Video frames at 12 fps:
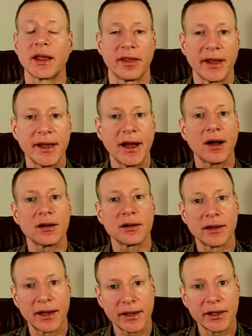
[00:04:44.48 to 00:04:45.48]
They are
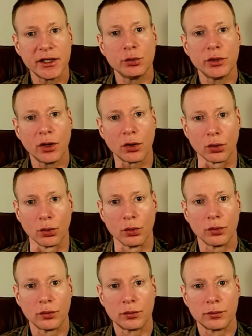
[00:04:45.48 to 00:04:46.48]
letting you know
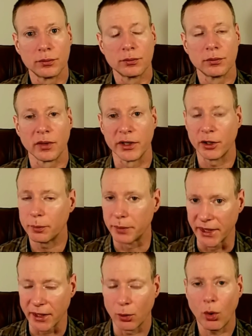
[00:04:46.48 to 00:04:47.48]
you're
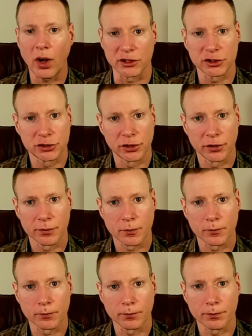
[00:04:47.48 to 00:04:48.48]
being watched
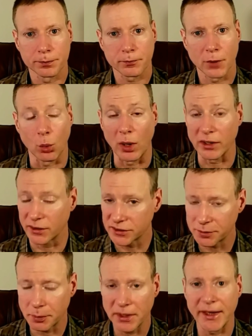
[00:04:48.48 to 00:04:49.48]
while
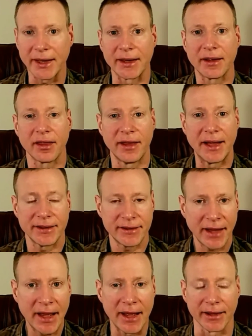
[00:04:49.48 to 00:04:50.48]
displaying that
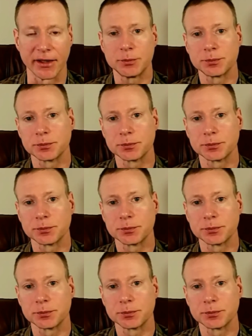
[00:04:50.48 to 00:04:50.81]
tag.